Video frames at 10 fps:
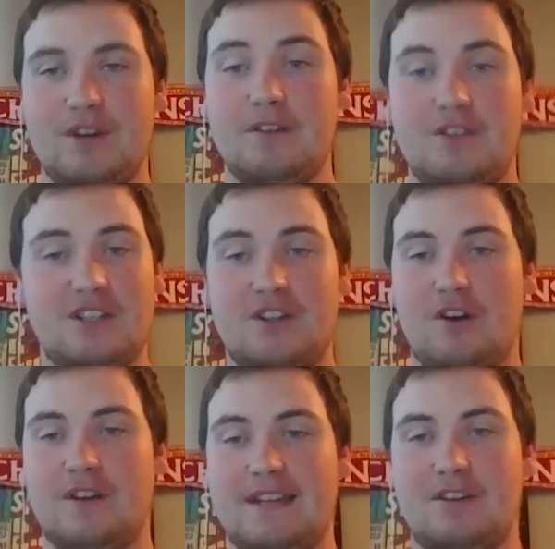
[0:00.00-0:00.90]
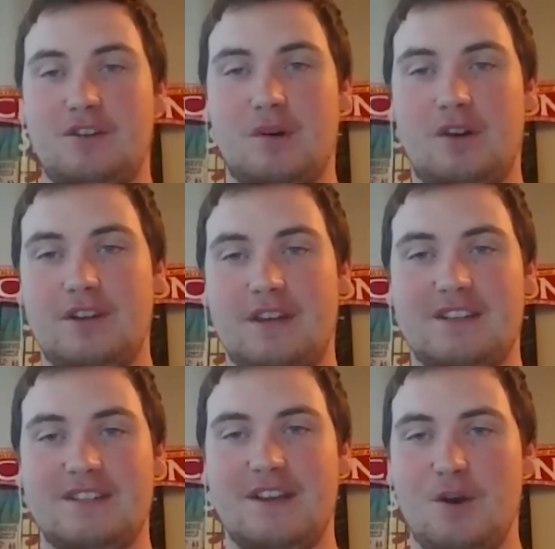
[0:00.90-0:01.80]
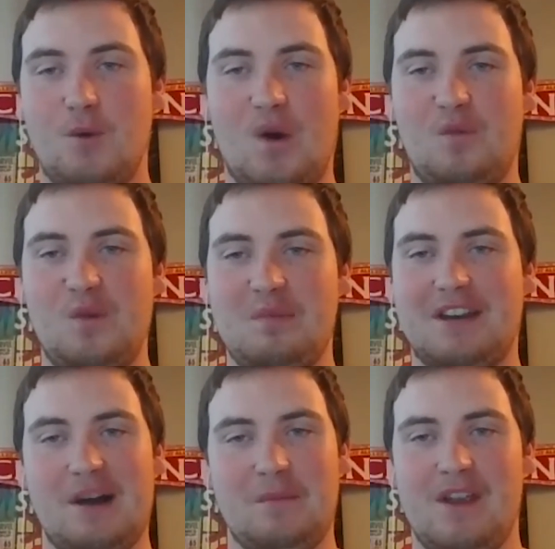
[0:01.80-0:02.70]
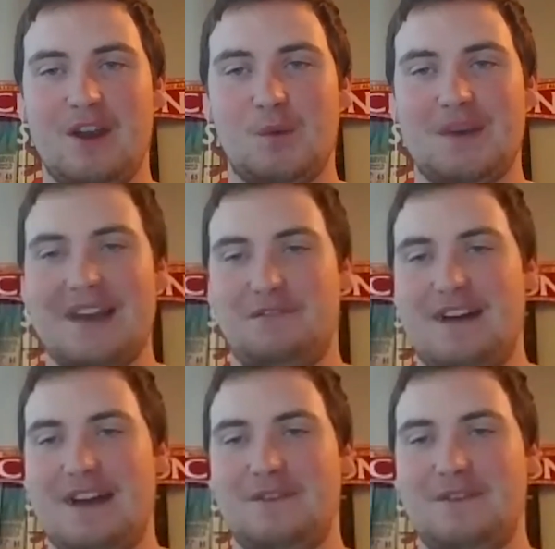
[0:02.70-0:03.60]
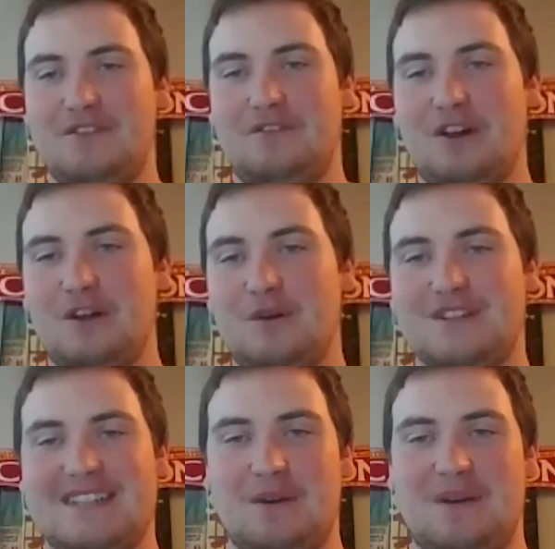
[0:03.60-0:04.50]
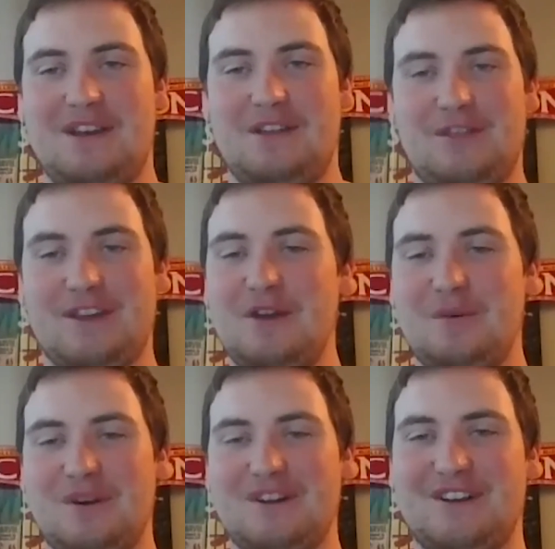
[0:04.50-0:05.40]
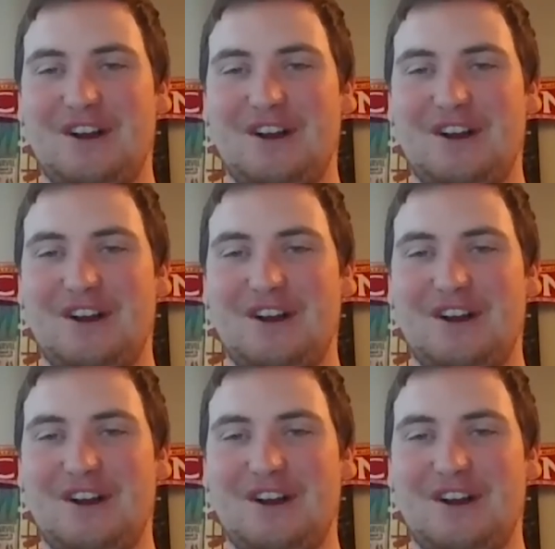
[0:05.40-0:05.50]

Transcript: We're not just talking down to our audience. What have we become? We hit 500 followers and now we think we're